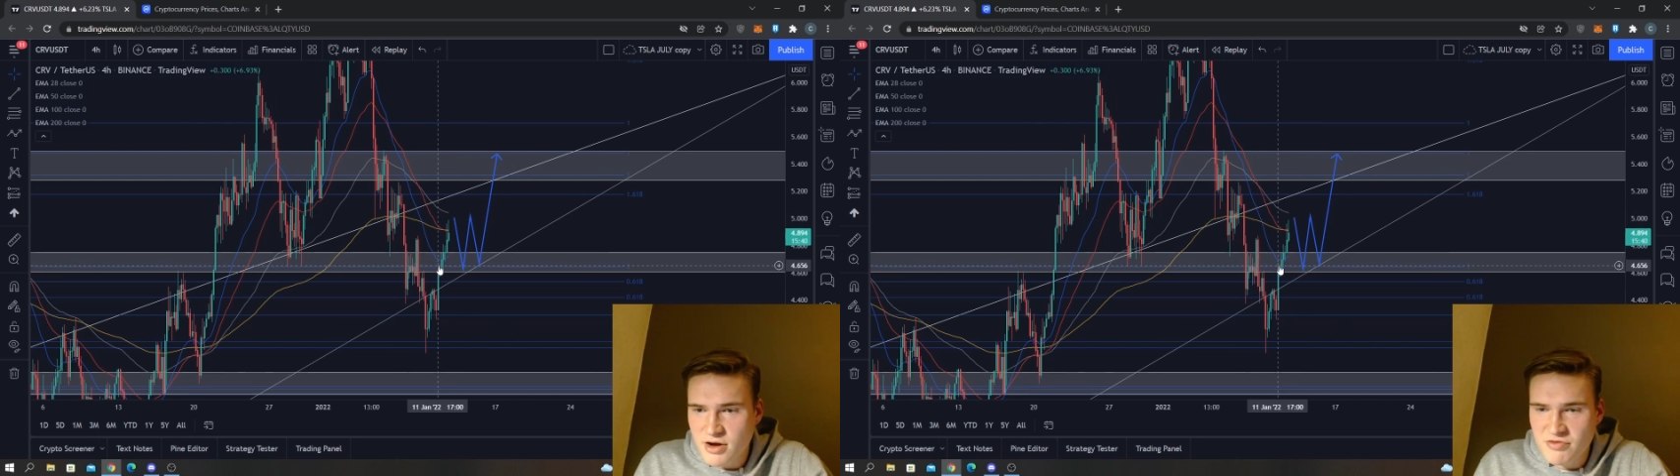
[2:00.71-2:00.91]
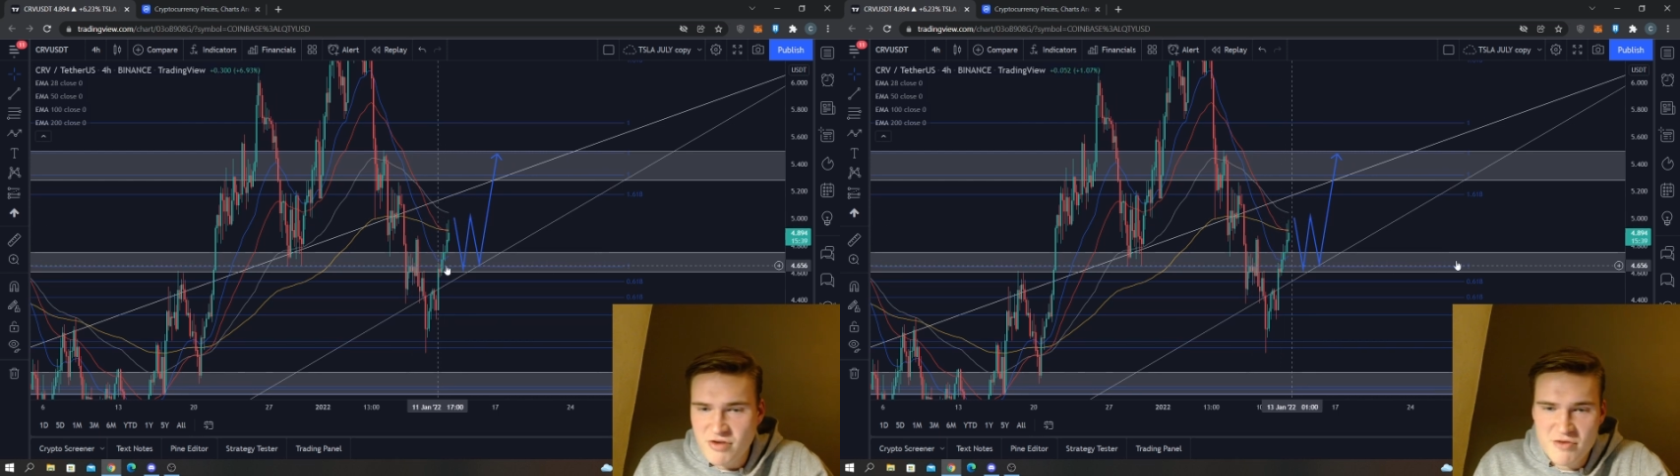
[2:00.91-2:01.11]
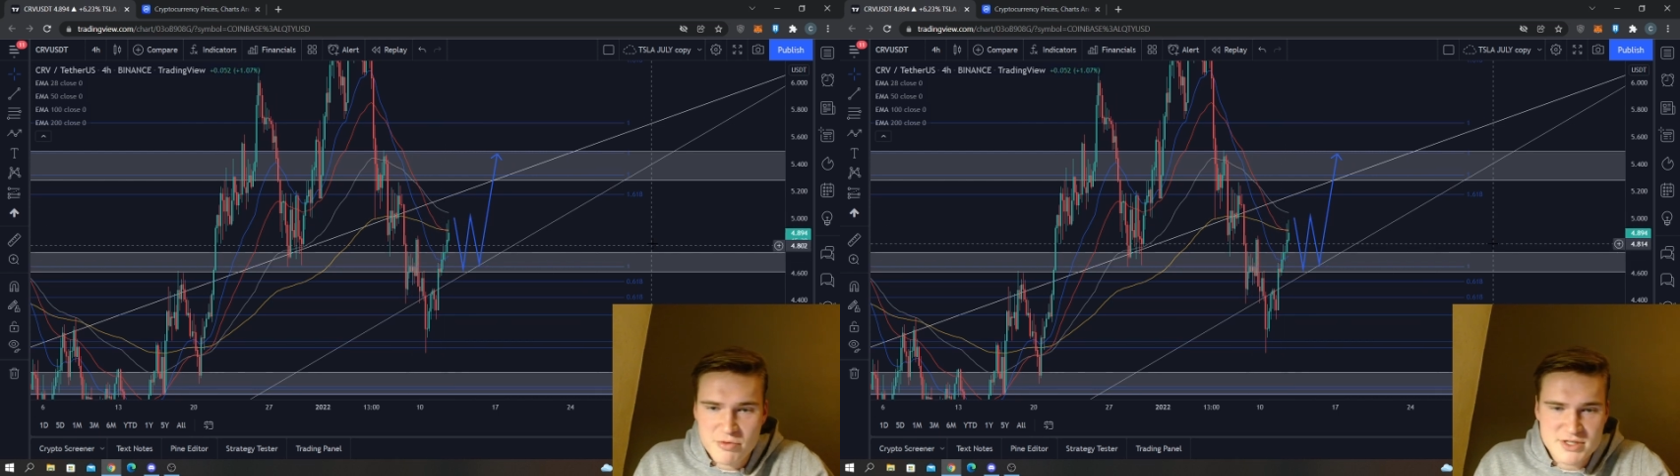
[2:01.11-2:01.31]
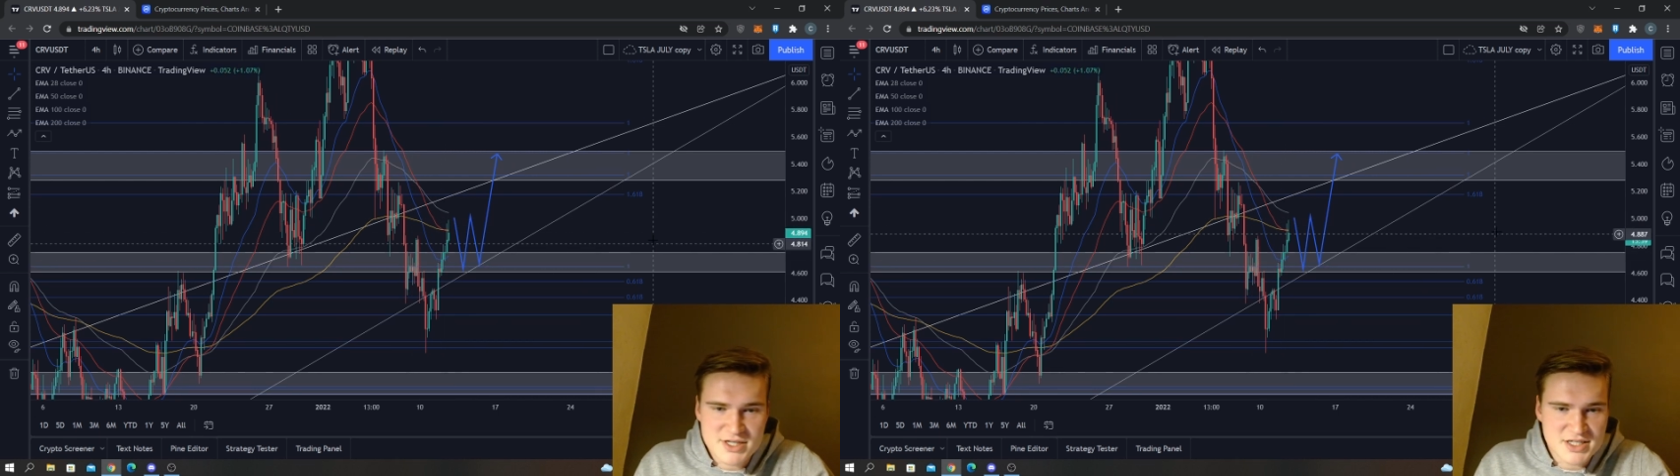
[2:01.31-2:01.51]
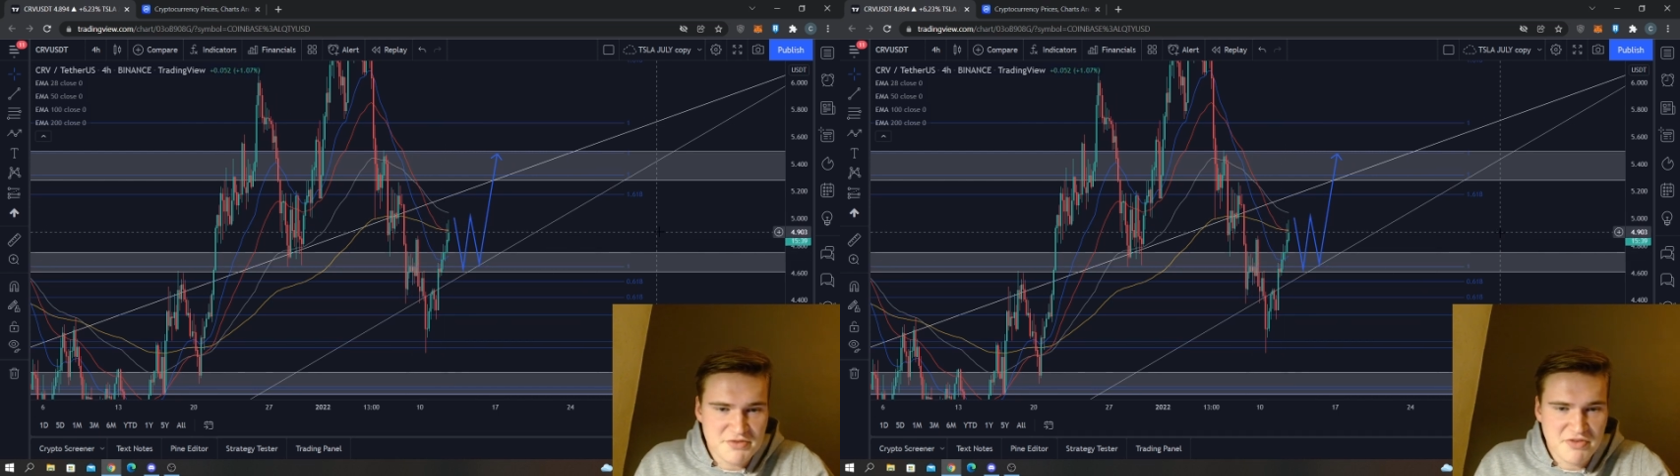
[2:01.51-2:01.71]

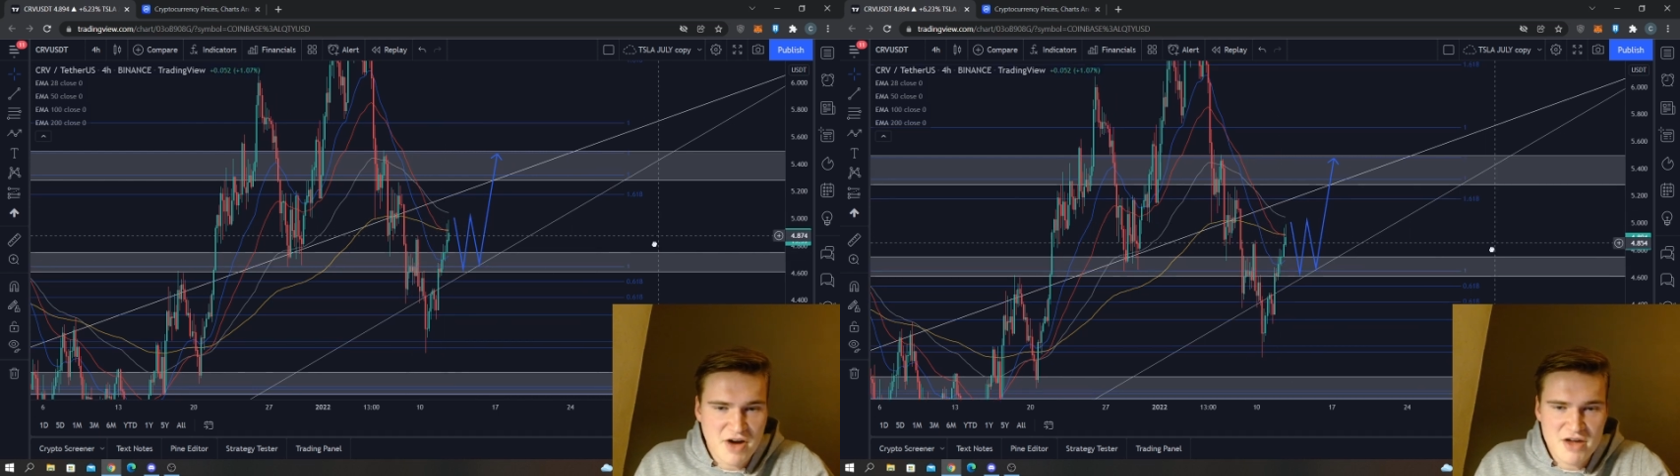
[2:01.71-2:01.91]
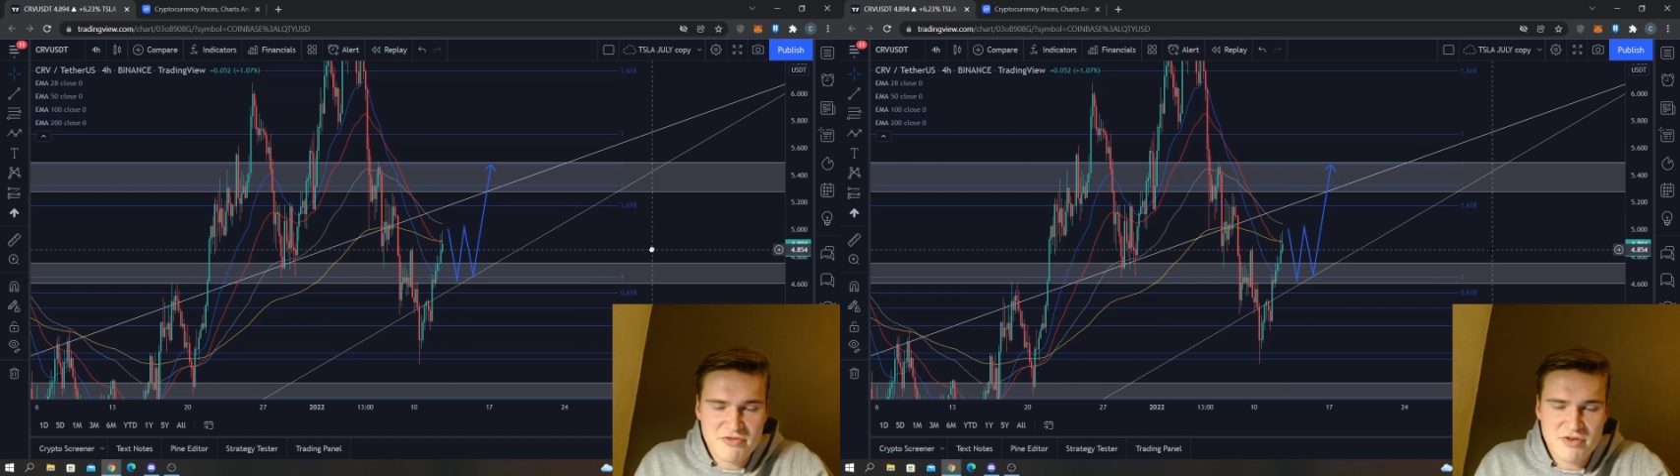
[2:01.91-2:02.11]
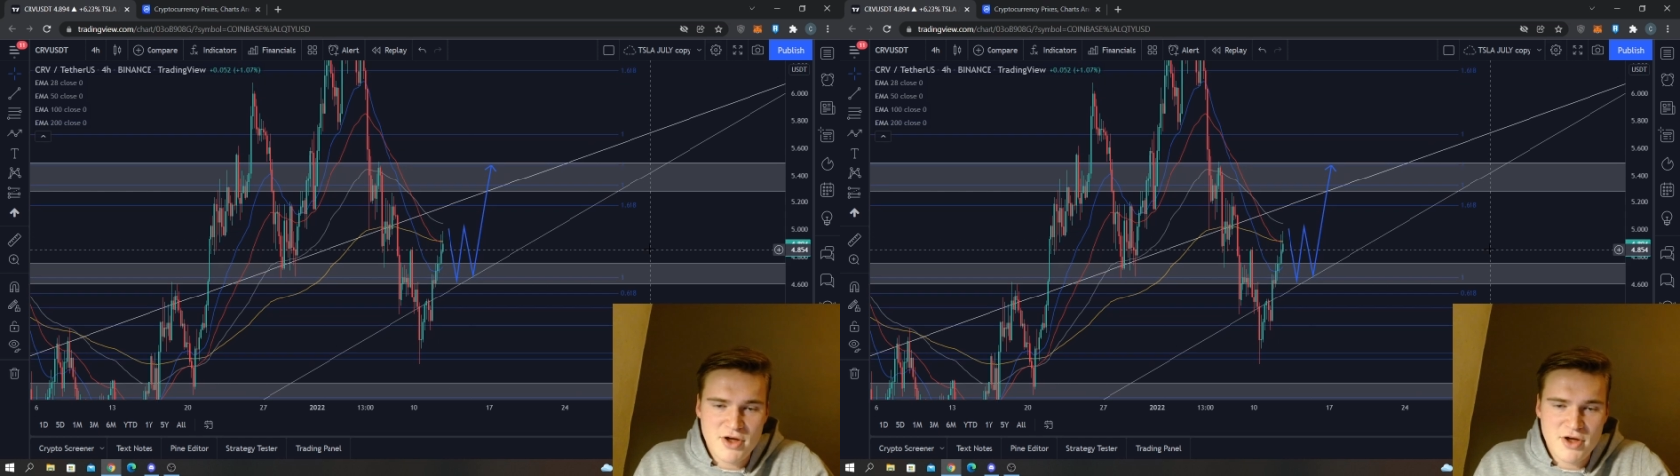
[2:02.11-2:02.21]
5.65,